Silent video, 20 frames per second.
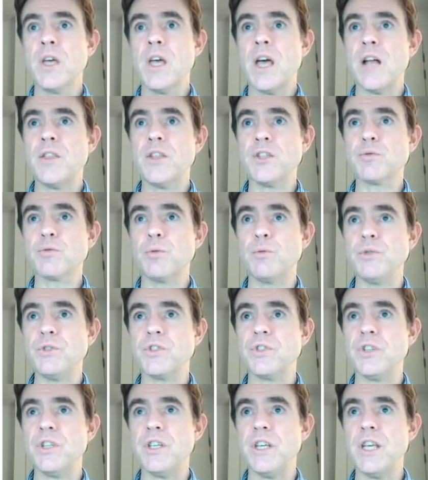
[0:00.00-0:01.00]
And that's what we
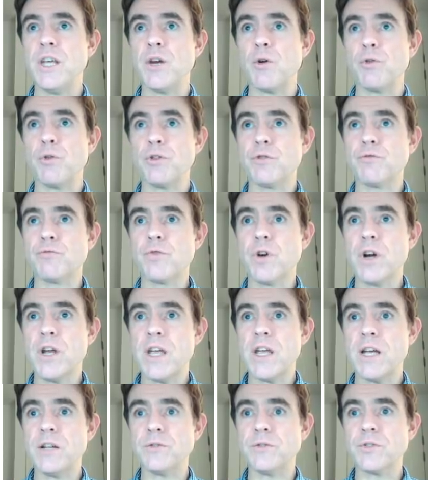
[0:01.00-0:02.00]
see here on the
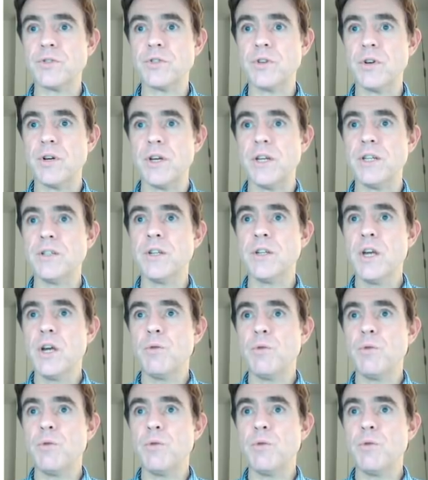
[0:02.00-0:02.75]
right-hand side.